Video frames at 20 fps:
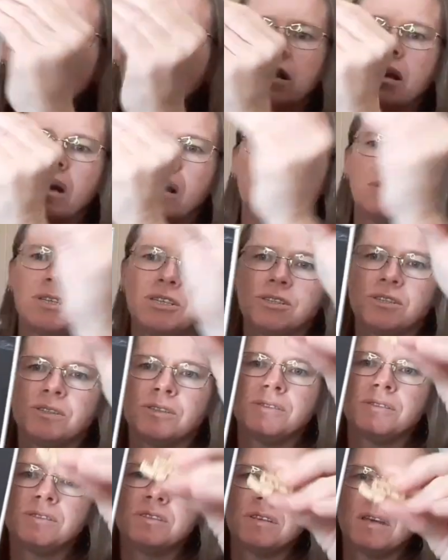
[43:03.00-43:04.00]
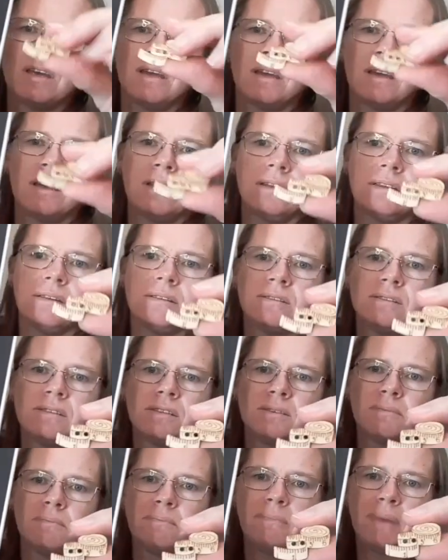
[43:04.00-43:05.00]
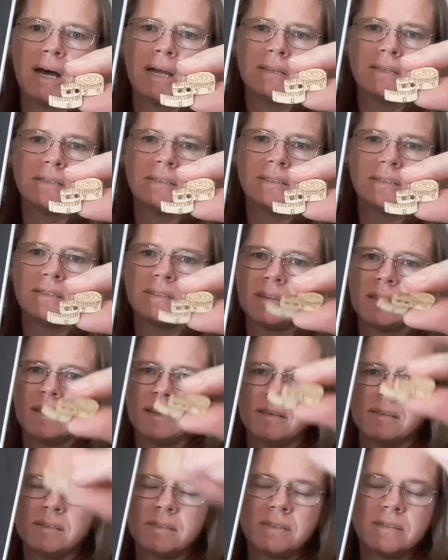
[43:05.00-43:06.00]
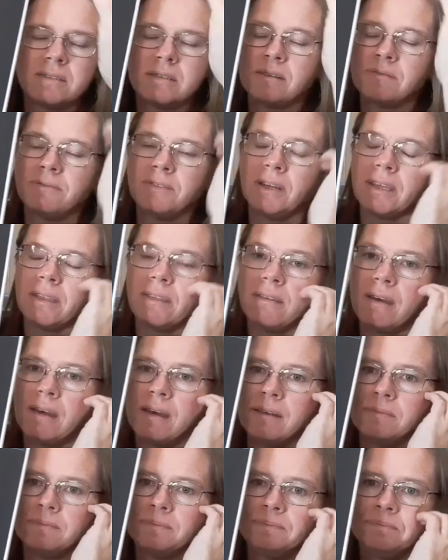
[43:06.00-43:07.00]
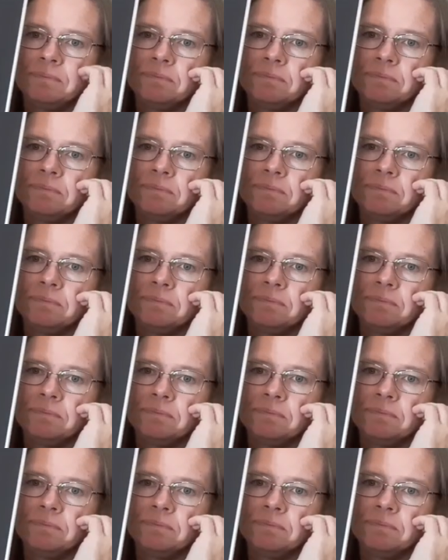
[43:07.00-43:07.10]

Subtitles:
cabochons and buttons and stuff like that